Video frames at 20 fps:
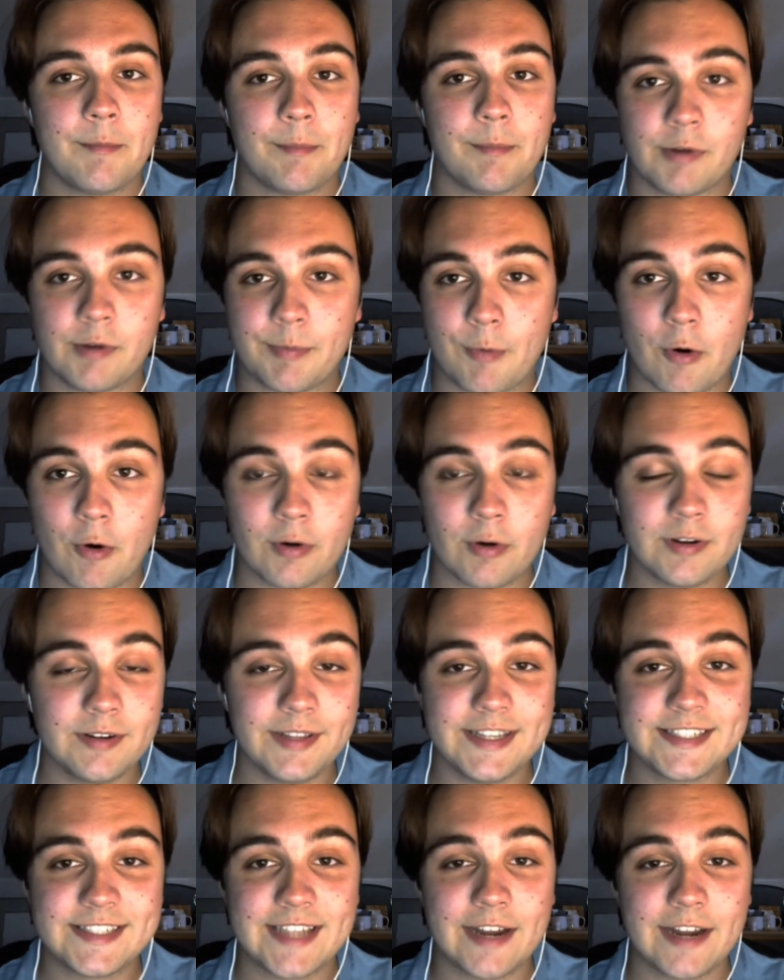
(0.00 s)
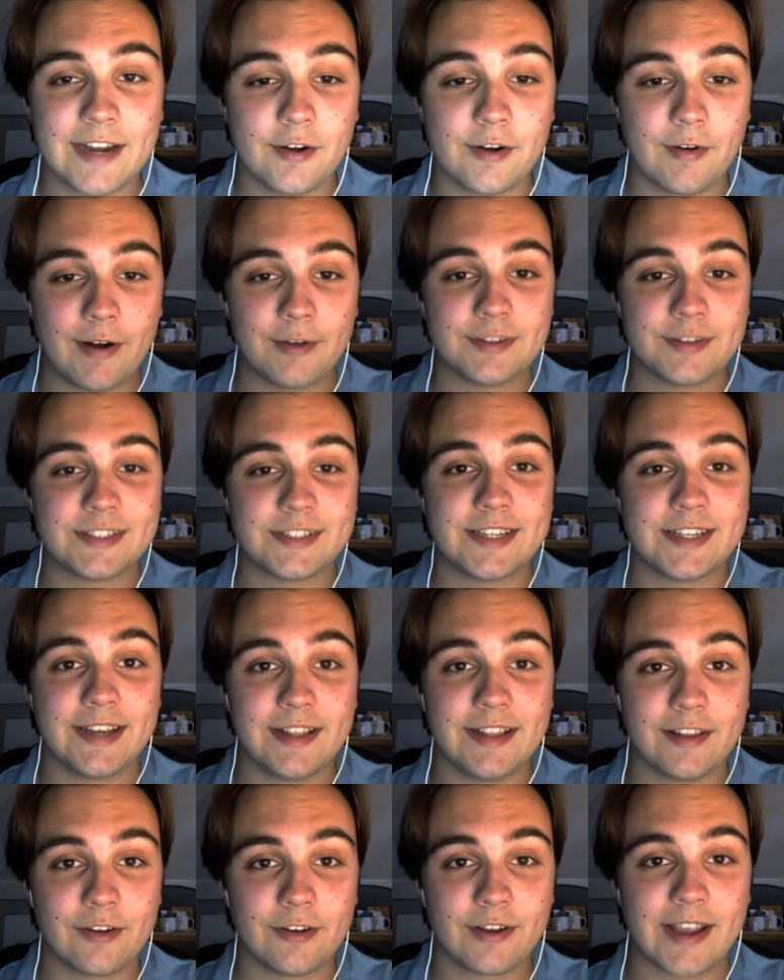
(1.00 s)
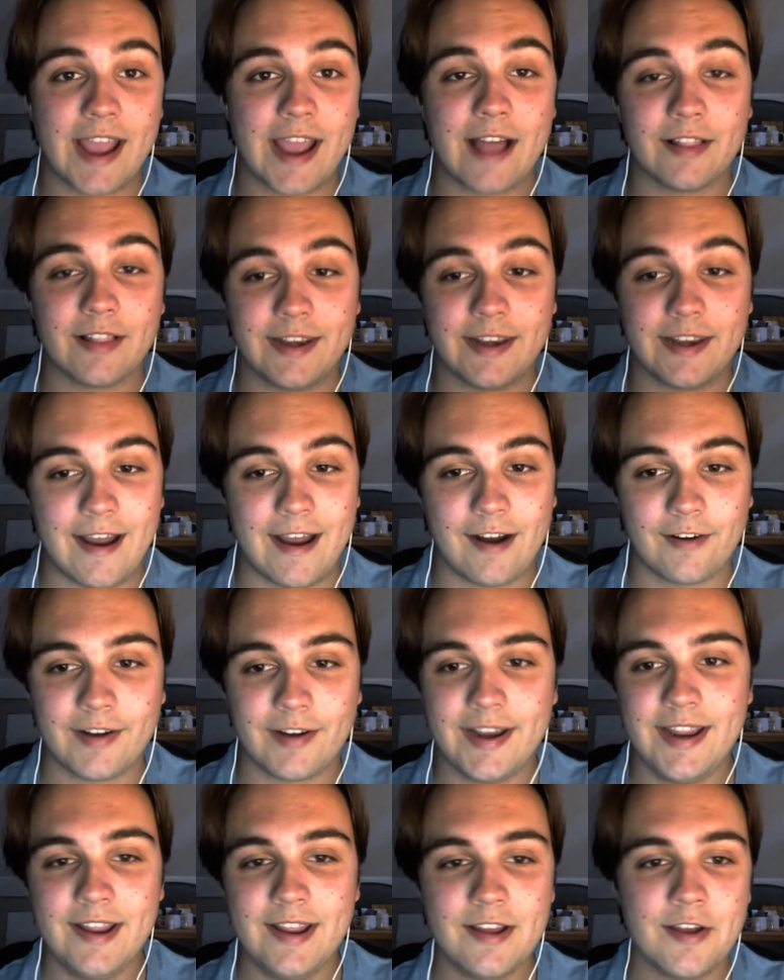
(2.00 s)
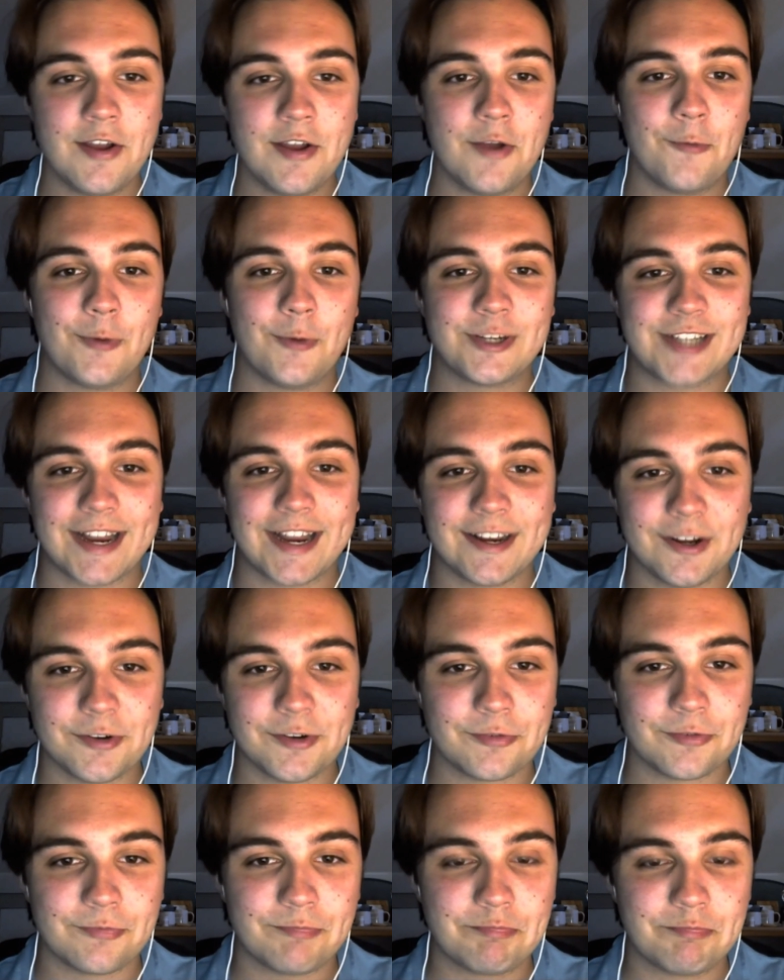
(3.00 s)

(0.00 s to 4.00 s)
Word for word: reportedly centered around Danilo Gallinari, which I don't.